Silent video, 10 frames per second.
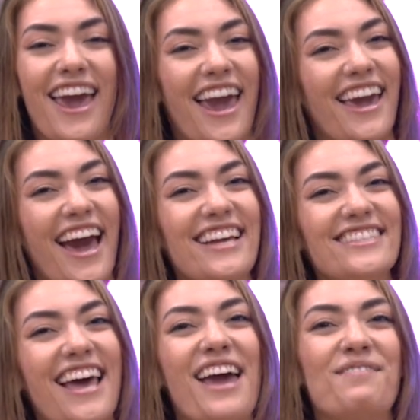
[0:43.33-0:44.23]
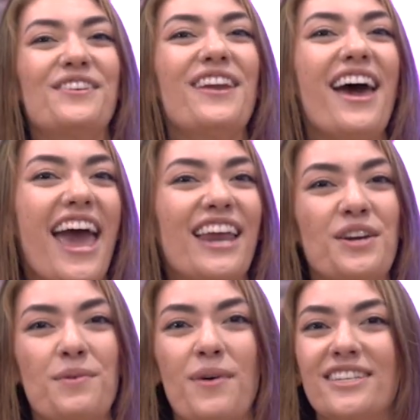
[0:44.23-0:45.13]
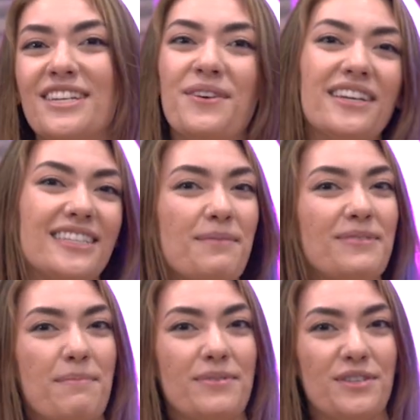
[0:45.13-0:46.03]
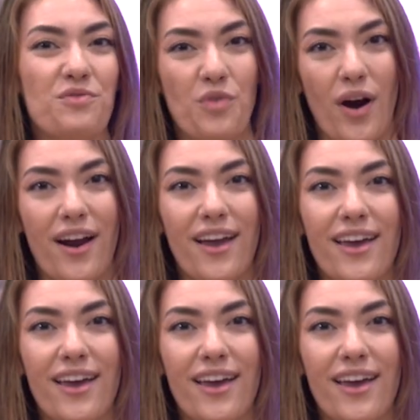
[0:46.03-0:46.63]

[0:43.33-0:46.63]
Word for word: Hey guys, I'm Luna and you're watching QuikTIPS Episode 4.